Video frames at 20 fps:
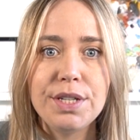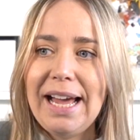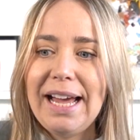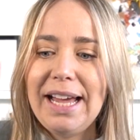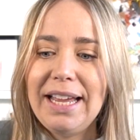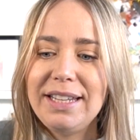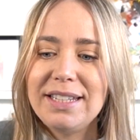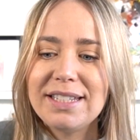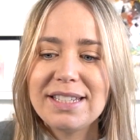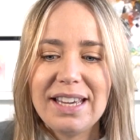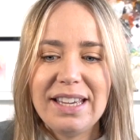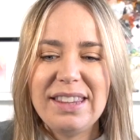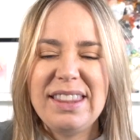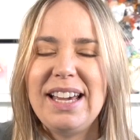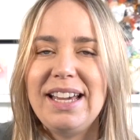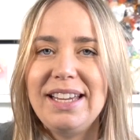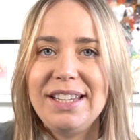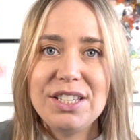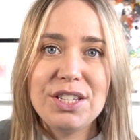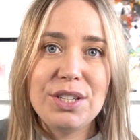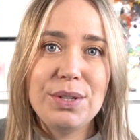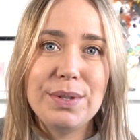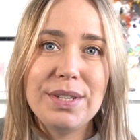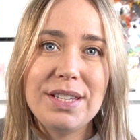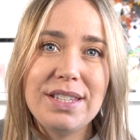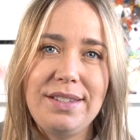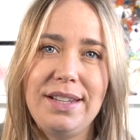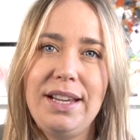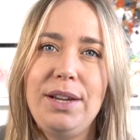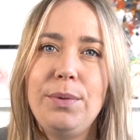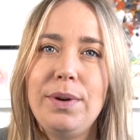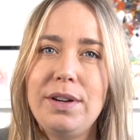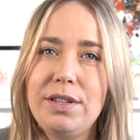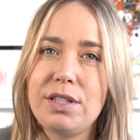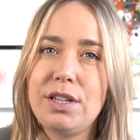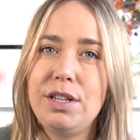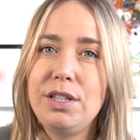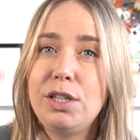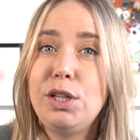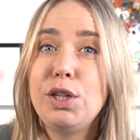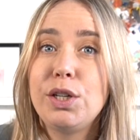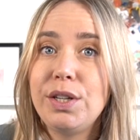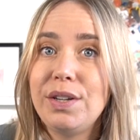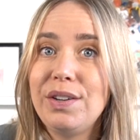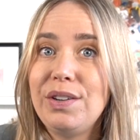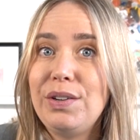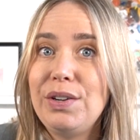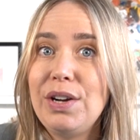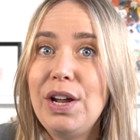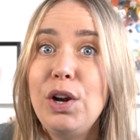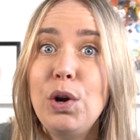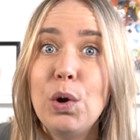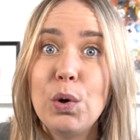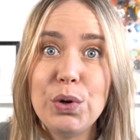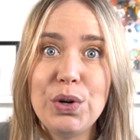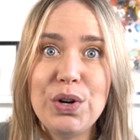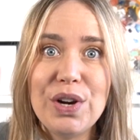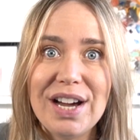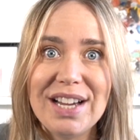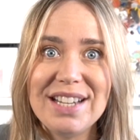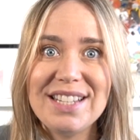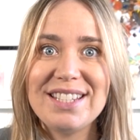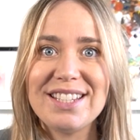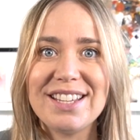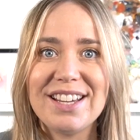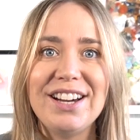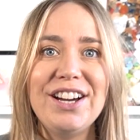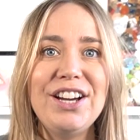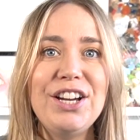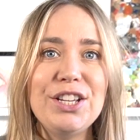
and get that into a state where it's going to look a lot nicer.